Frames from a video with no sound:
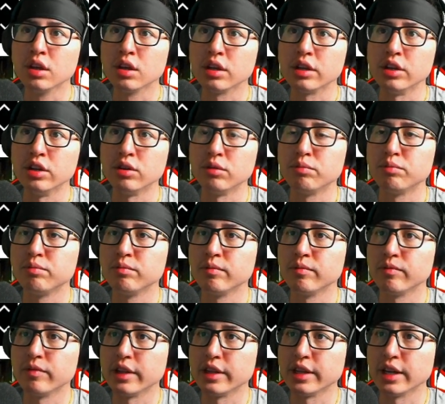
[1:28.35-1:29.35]

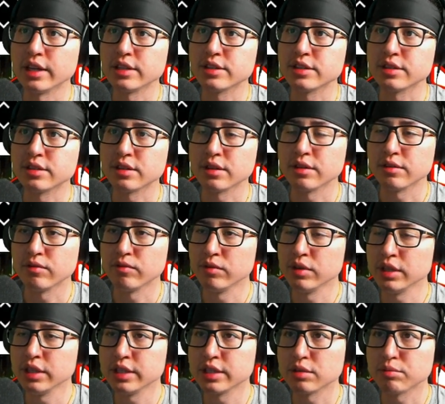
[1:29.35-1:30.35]
and that's
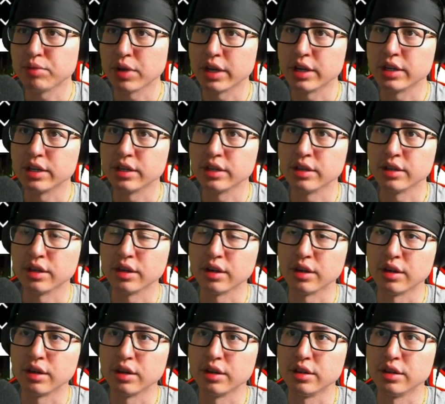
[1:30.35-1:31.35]
really dependent
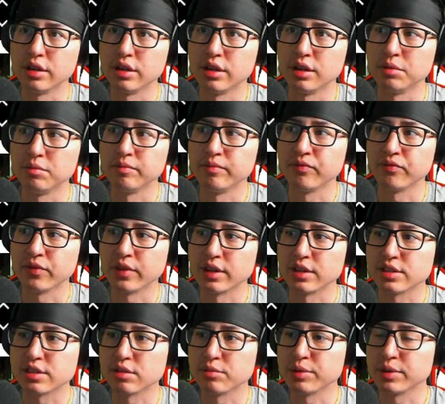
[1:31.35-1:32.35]
on
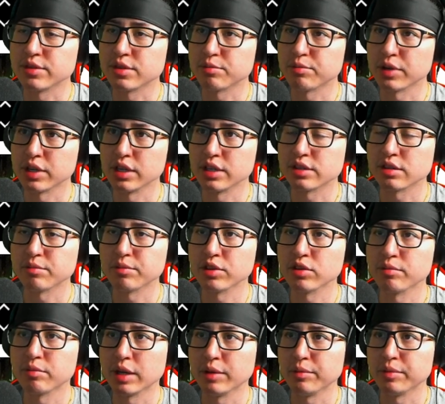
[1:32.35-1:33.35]
some people's opinions. Some
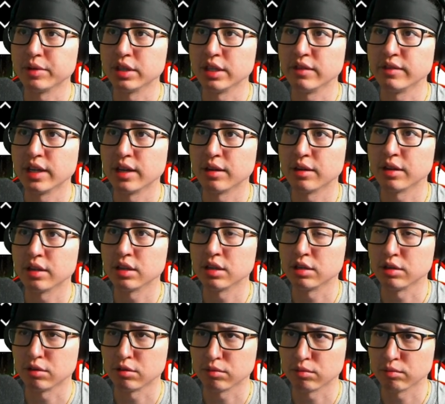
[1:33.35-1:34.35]
people may believe that,
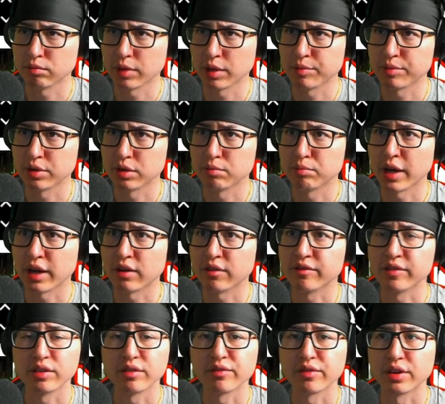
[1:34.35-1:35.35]
may put
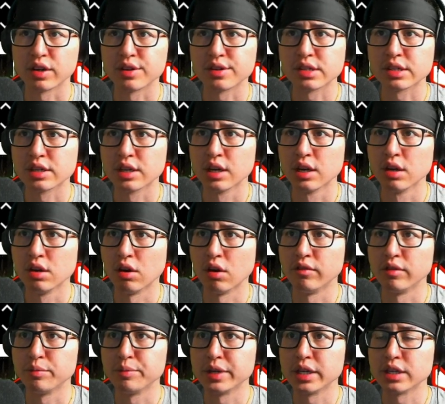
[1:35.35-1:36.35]
Battlefield first
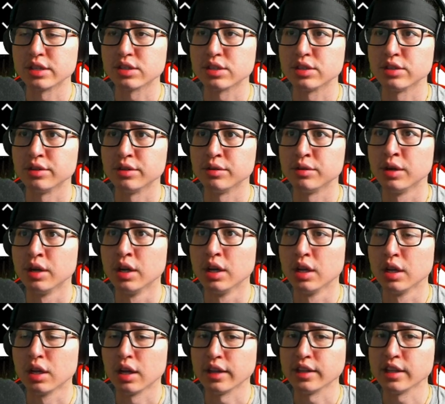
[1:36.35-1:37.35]
over PS2.
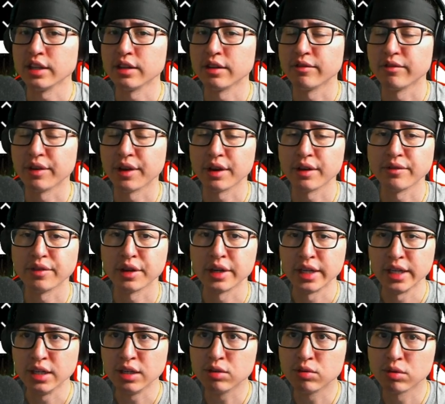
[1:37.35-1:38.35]
I think they're very, very
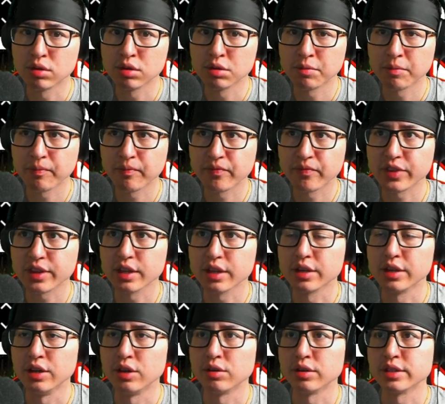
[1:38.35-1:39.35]
equal.
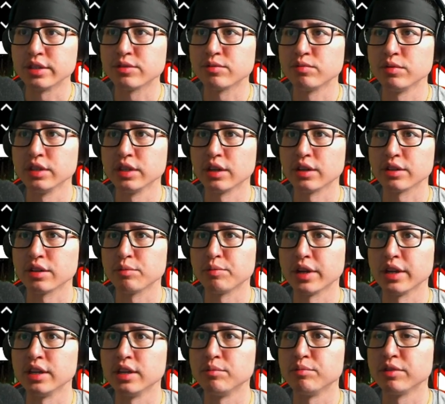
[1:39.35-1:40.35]
It's really all
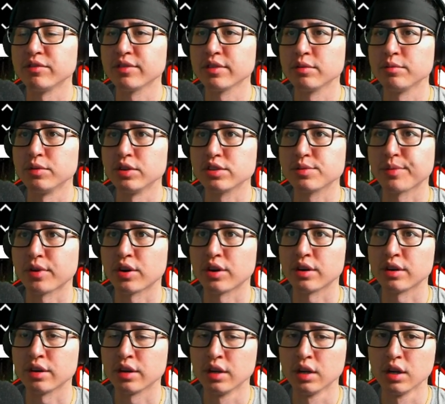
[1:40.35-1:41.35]
dependent, but for the most
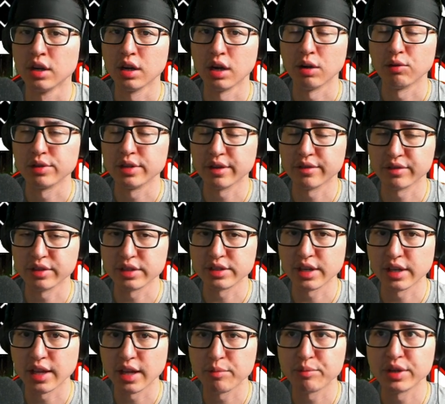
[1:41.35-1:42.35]
part, I would definitely
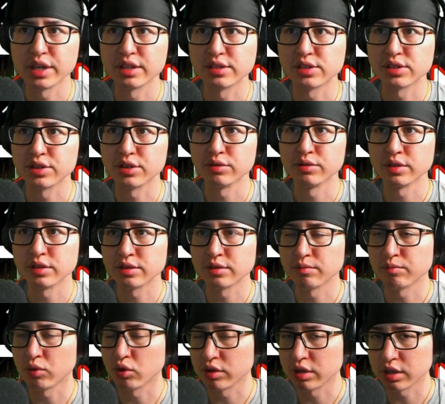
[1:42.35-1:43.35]
say that PS2 is
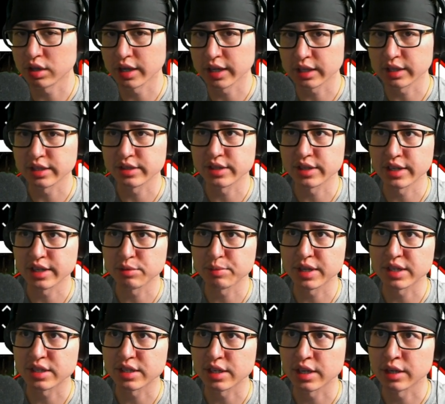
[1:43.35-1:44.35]
more than likely Snake's
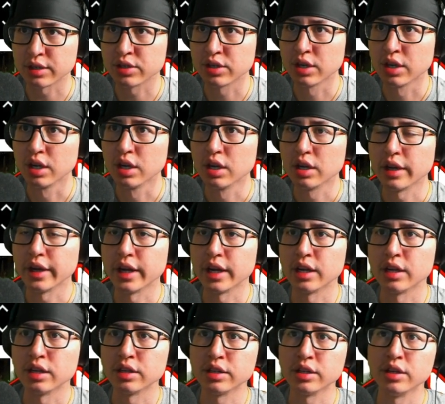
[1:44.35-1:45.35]
best stage.
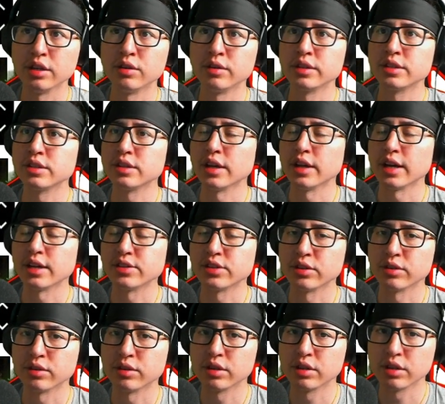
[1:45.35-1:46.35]
And
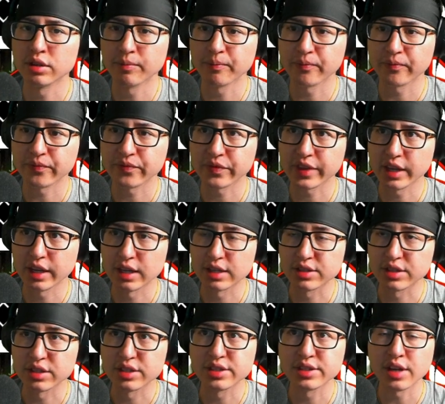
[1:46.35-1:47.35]
it has
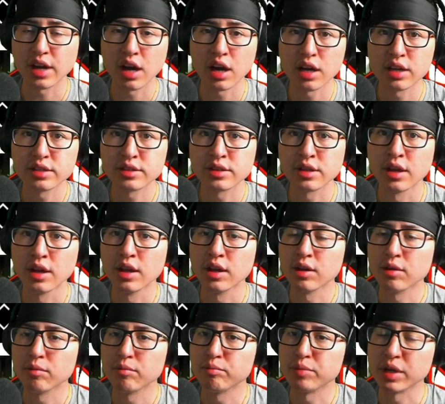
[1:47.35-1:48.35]
good size,
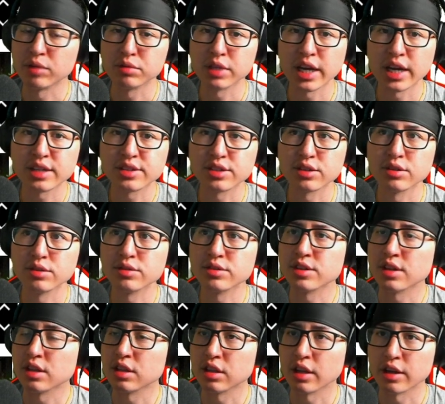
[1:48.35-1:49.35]
big blast
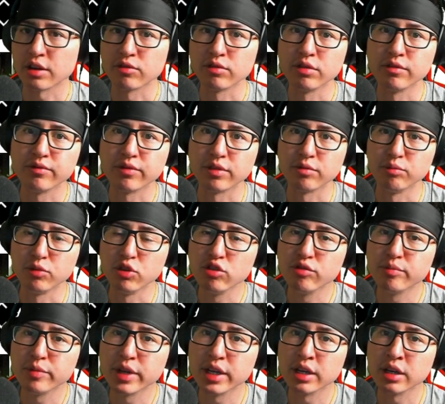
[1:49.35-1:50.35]
zones, a lot of room for
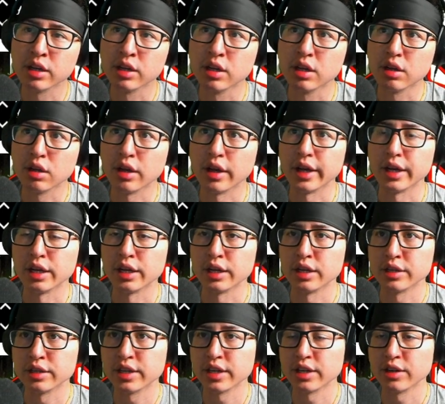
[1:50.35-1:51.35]
movement
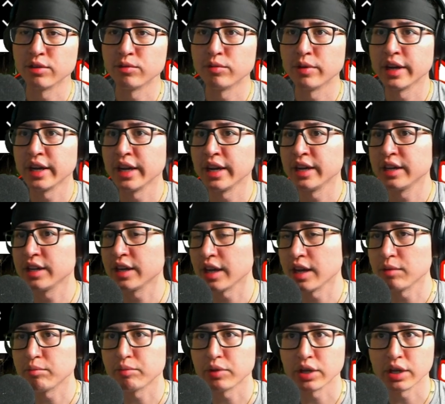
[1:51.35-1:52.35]
and getting away,
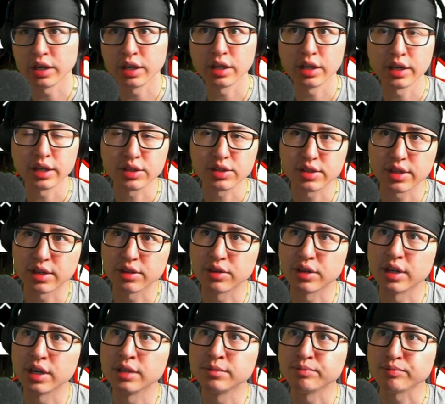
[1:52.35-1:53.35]
camping,
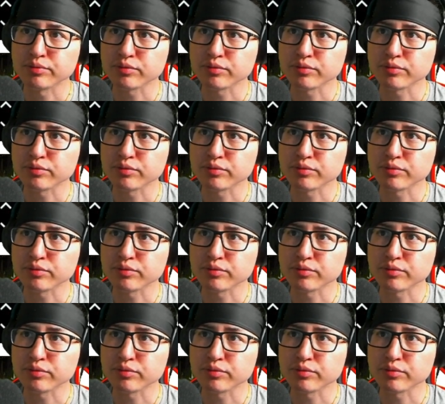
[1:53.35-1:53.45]
etc.